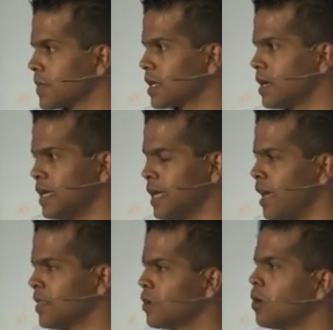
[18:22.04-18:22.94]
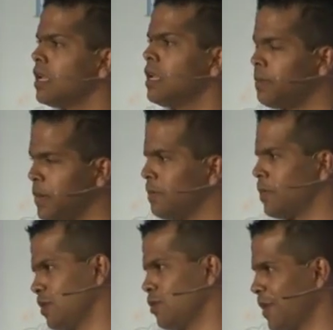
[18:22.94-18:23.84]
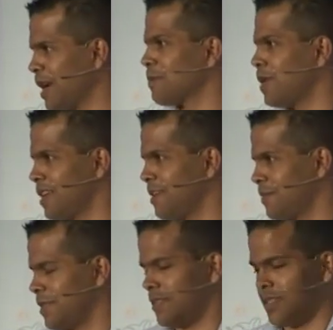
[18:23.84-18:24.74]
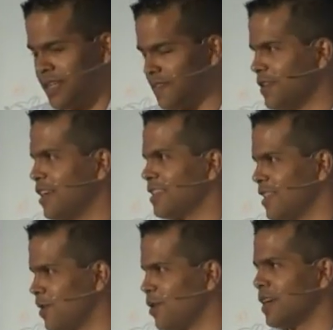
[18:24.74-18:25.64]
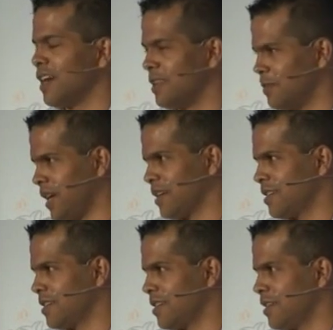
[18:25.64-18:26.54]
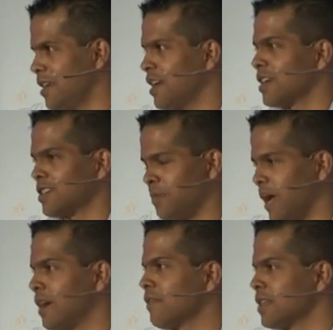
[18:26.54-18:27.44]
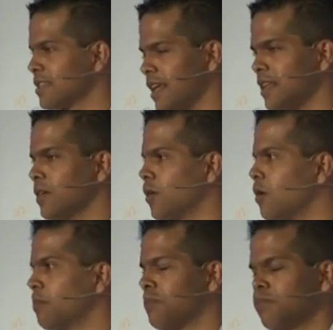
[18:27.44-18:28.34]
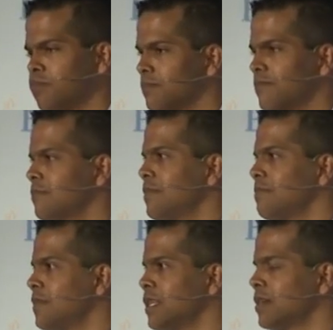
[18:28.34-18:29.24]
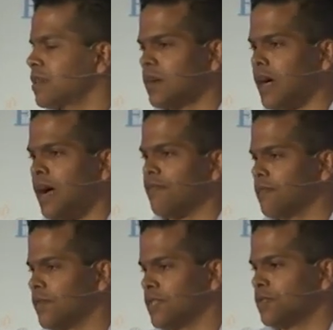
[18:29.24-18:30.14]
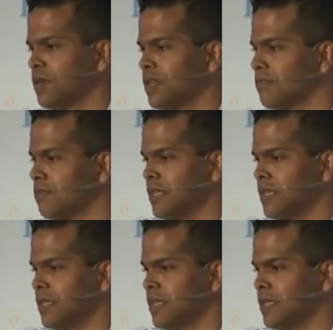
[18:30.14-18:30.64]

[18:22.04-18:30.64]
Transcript: And the only people who make money is the liquidator, the lawyer, and the bank. Because the bank will sell your car, which is worth